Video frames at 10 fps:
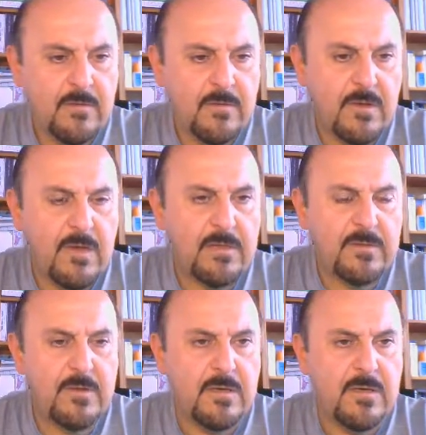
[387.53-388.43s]
and
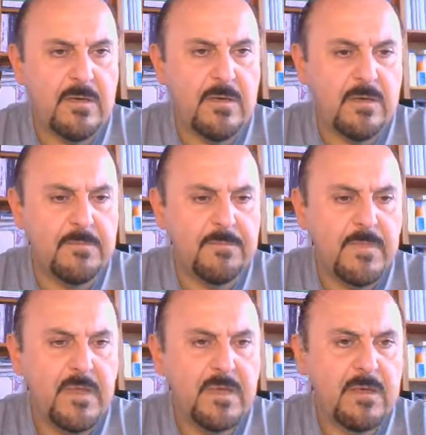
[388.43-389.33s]

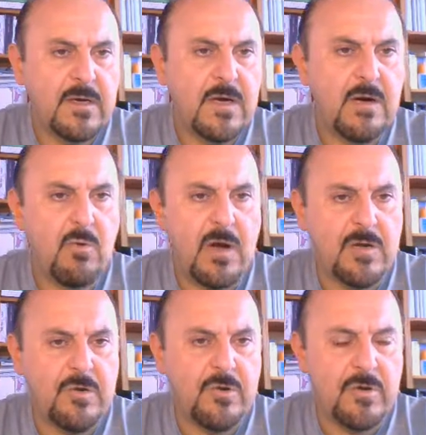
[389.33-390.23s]
how are
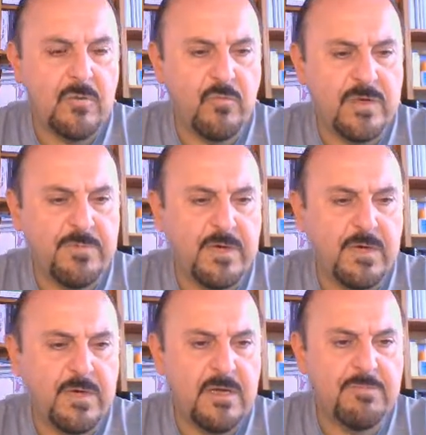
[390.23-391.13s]
you will be
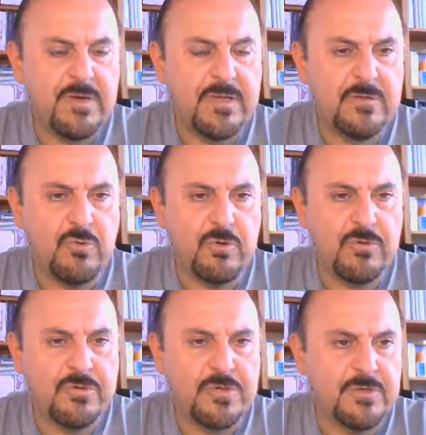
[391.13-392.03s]
printed on
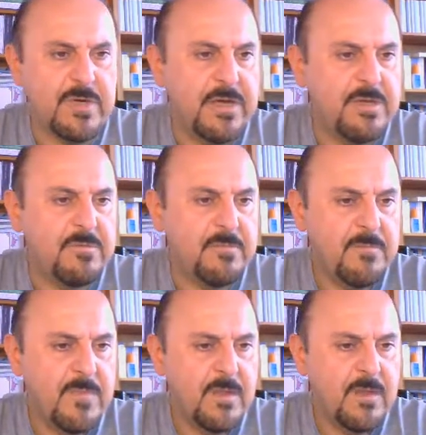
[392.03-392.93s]
the screen.
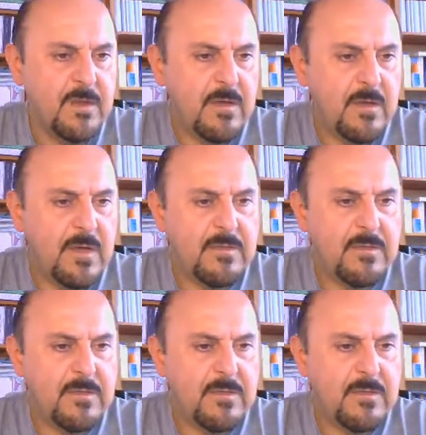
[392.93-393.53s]
And